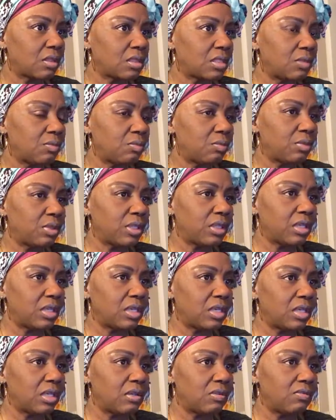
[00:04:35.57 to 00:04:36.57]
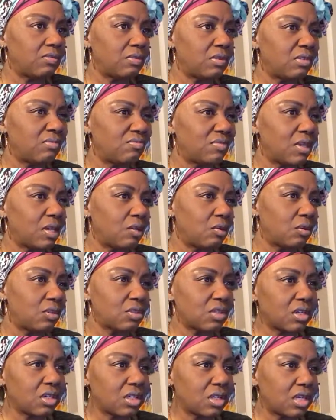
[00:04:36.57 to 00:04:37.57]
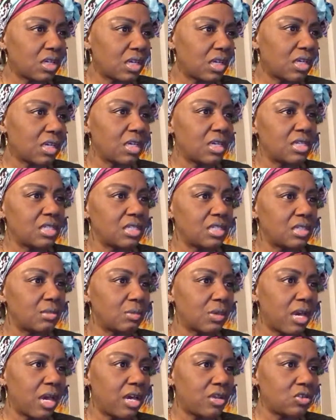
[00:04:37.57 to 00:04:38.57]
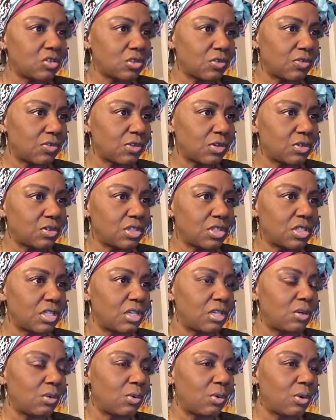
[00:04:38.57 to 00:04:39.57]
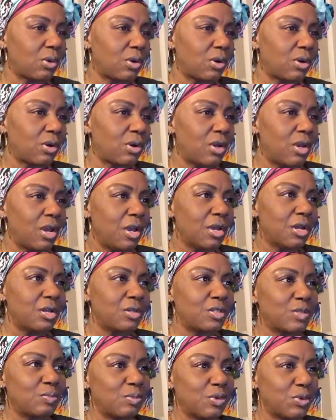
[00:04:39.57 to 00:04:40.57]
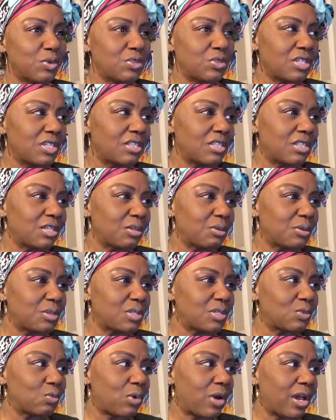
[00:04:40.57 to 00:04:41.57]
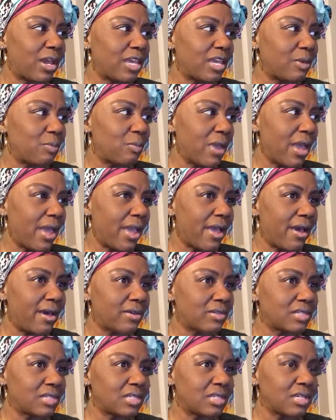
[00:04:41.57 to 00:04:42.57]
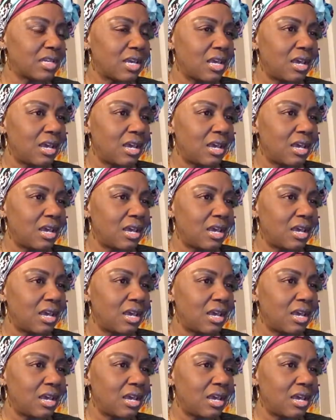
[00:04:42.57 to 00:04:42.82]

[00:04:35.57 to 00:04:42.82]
didn't believe, can I say, some controversy or conspiracy theories why he passed,